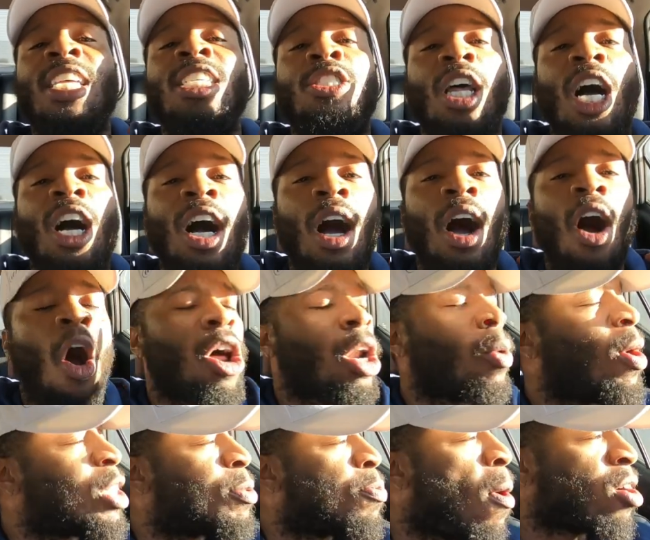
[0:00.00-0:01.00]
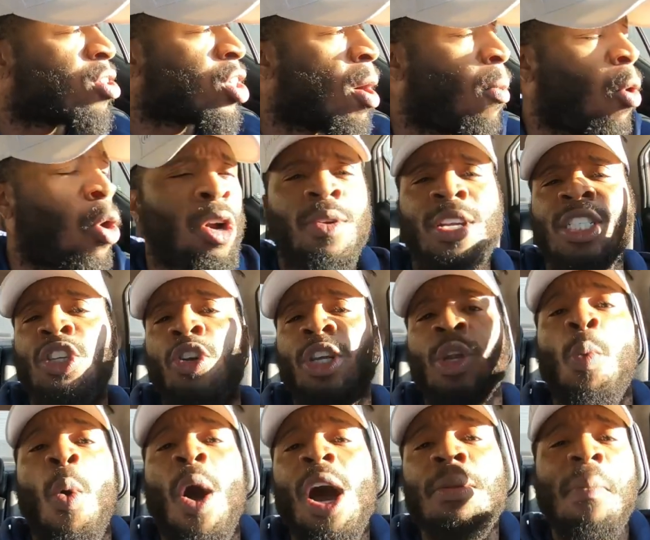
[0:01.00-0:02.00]
This uh, all the way sparked up order is
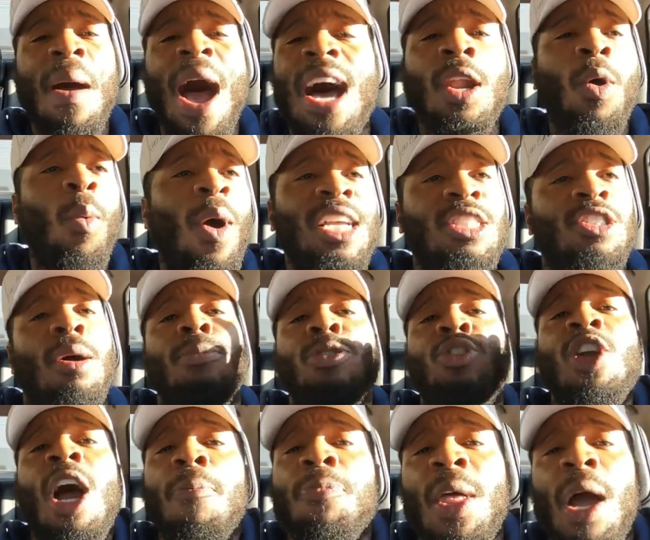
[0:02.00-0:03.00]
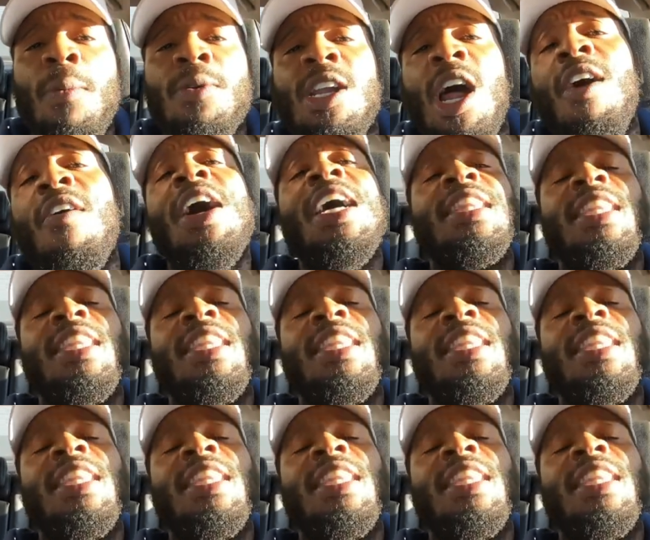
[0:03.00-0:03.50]
only one mile away. So I'm gonna drop that one off,